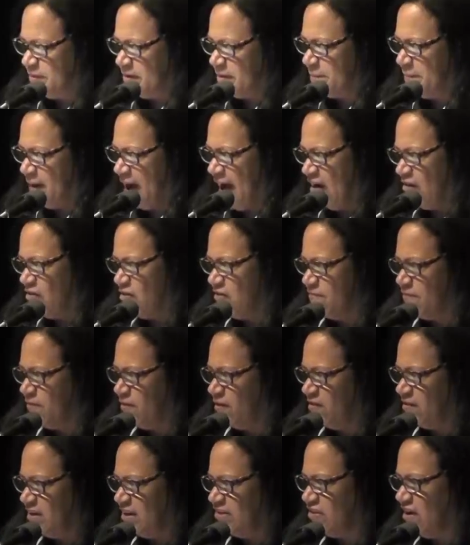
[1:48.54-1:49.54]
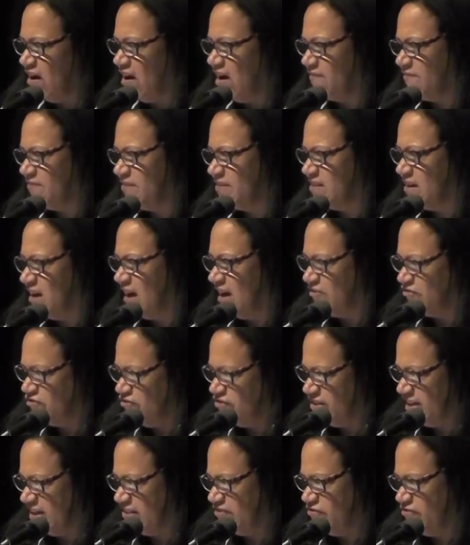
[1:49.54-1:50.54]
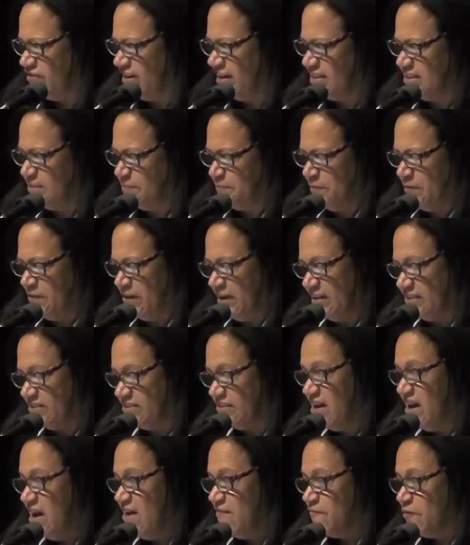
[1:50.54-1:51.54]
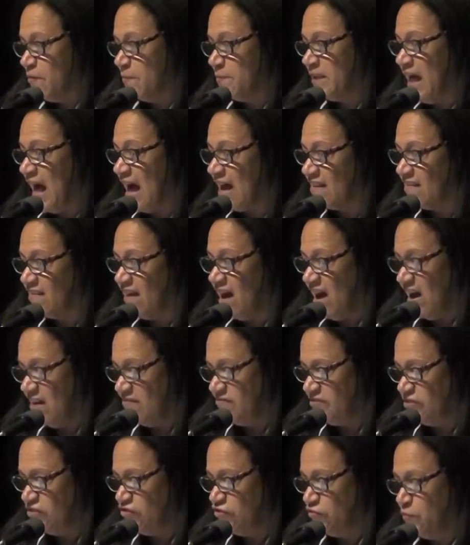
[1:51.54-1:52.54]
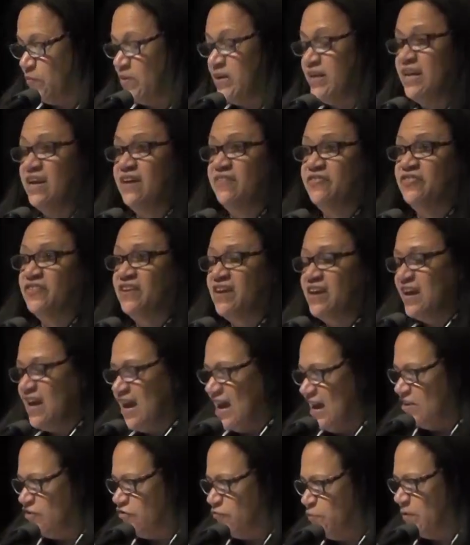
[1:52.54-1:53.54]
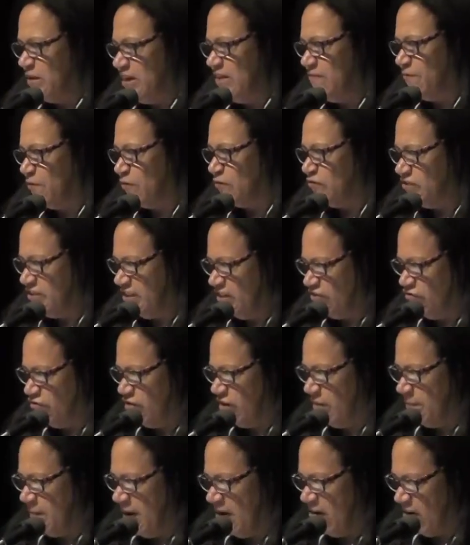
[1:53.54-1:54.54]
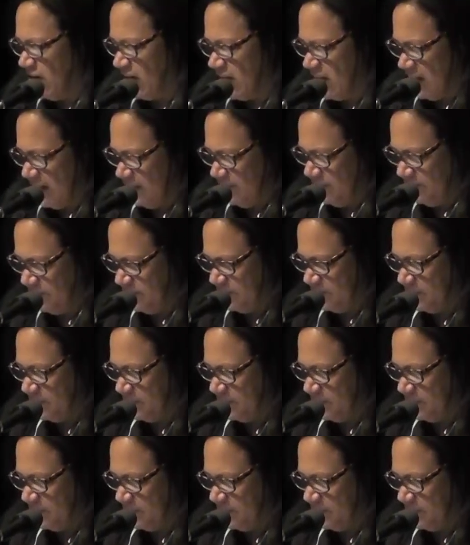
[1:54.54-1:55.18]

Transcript: been a powerful and often contradictory experience for black lives in 20th and 21st century America.